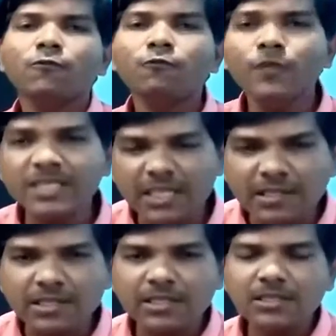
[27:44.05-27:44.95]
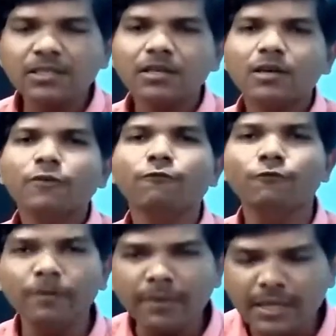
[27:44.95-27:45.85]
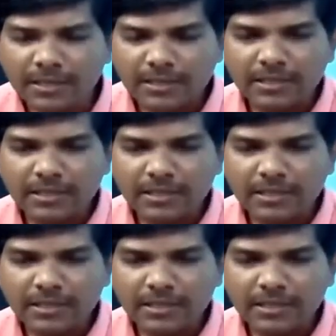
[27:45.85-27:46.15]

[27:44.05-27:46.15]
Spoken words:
peasants, women,